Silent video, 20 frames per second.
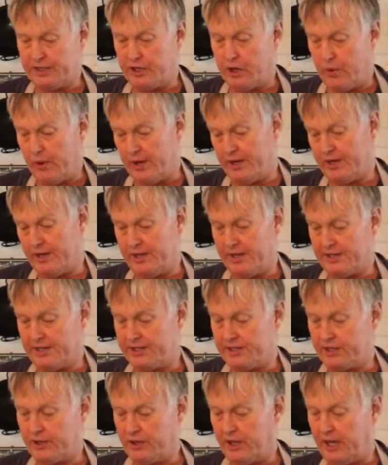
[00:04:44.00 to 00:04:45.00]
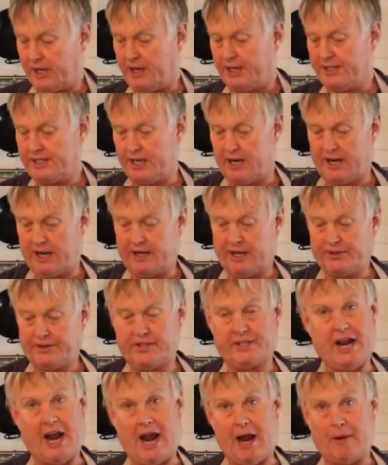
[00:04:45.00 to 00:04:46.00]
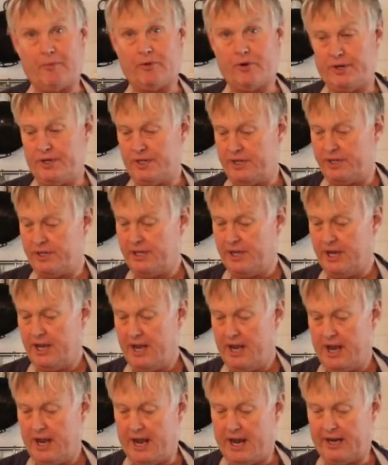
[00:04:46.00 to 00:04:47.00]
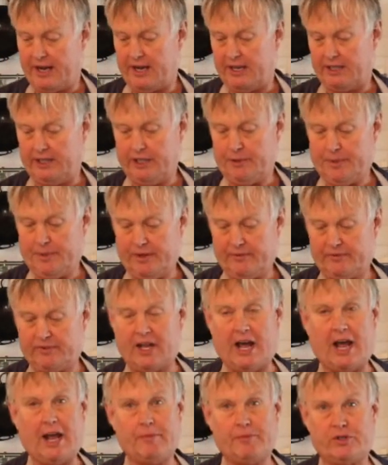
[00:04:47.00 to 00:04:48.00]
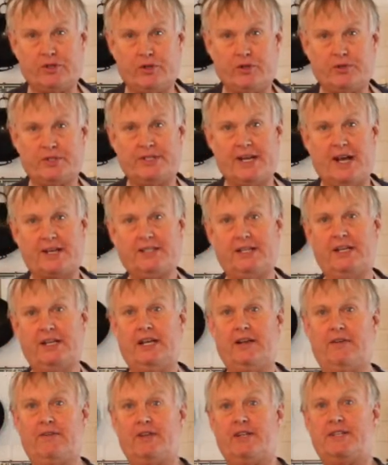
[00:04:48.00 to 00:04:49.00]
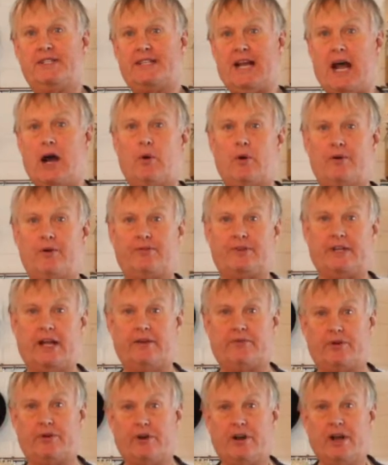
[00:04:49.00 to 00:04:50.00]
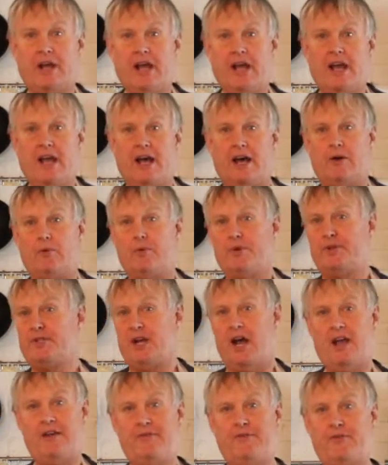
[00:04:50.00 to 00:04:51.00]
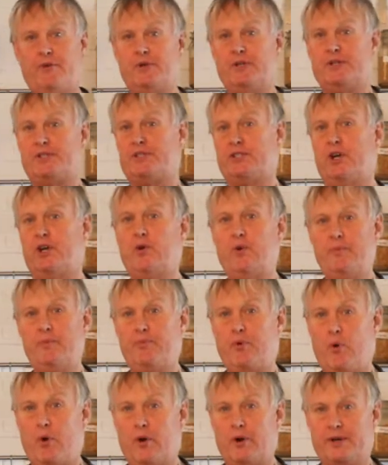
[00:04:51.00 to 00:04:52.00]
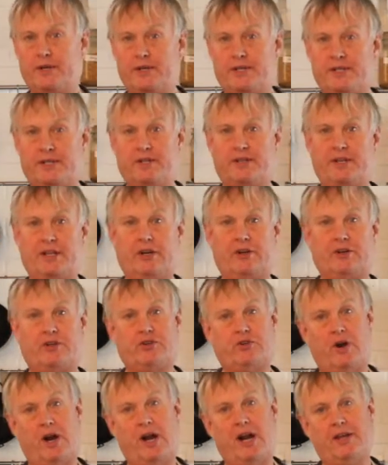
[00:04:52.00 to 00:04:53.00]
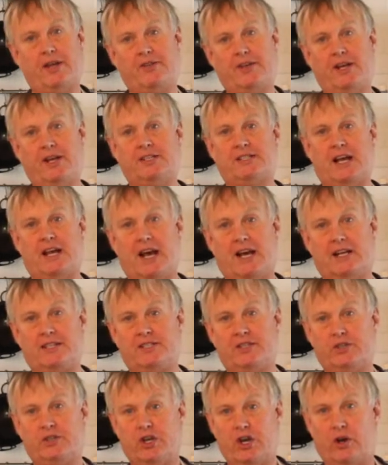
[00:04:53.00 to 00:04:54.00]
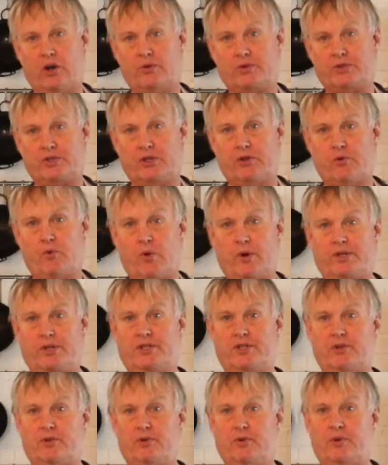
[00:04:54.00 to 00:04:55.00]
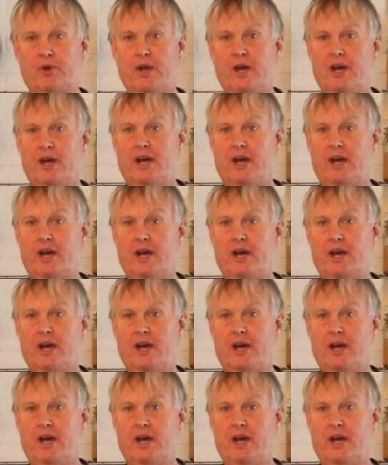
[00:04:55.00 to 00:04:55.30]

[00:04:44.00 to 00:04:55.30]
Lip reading: to go in this. So like I said, I got the tamarind, and I got a little bit of lime juice, and that's going to give it a sour flavor. With Thai food, it's so important that you're trying things as you go. So you want to